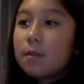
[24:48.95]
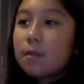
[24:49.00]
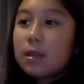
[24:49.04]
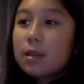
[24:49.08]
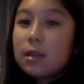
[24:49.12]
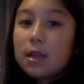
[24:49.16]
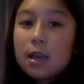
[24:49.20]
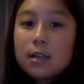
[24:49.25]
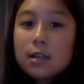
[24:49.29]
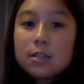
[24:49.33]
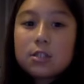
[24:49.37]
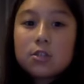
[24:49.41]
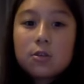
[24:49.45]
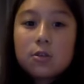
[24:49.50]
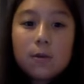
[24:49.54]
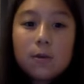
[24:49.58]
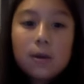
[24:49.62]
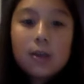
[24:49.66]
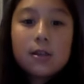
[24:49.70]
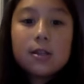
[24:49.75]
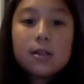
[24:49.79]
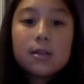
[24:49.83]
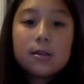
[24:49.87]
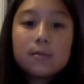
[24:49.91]
Yes, so we're
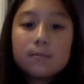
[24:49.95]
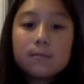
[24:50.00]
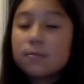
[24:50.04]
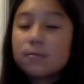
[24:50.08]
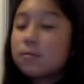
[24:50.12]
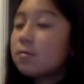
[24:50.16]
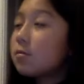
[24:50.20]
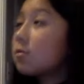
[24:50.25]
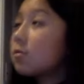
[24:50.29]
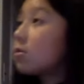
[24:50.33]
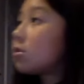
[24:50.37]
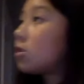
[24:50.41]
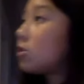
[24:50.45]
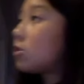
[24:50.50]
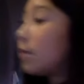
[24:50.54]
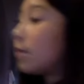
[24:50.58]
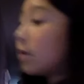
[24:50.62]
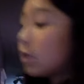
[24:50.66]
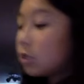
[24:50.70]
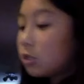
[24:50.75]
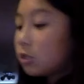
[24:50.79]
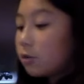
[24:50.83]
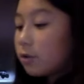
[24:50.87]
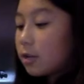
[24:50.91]
going to, do you
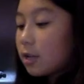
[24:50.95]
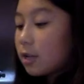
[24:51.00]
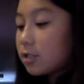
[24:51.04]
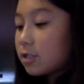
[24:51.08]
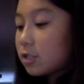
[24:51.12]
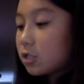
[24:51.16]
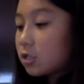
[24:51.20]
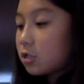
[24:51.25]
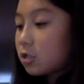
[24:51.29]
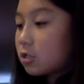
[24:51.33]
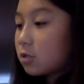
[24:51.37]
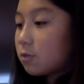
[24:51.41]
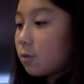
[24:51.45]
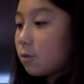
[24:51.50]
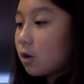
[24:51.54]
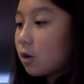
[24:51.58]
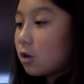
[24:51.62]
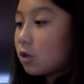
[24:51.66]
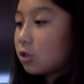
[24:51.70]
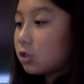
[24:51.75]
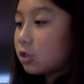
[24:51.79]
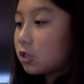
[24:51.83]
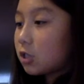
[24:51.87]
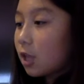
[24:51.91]
want to do it as a
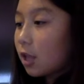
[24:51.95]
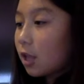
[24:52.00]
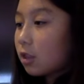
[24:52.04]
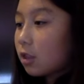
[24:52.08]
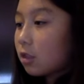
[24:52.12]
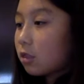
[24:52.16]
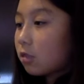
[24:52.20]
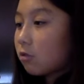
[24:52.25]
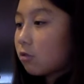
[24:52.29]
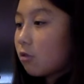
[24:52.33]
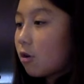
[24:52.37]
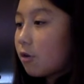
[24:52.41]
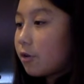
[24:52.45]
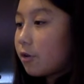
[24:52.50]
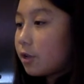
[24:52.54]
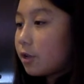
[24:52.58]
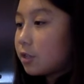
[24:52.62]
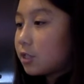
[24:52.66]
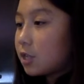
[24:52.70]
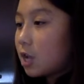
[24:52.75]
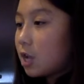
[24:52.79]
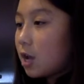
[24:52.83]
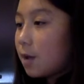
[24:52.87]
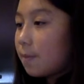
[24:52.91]
swirl or just like throw it on
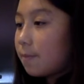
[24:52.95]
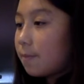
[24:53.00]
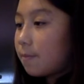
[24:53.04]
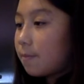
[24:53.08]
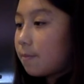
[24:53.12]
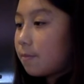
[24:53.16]
top?